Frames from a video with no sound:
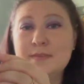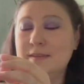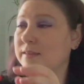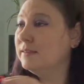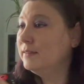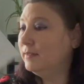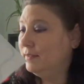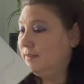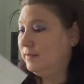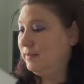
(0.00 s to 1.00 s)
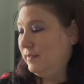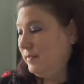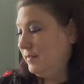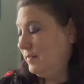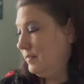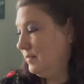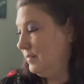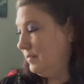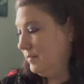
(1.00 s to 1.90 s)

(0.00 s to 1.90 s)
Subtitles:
Nothing is said.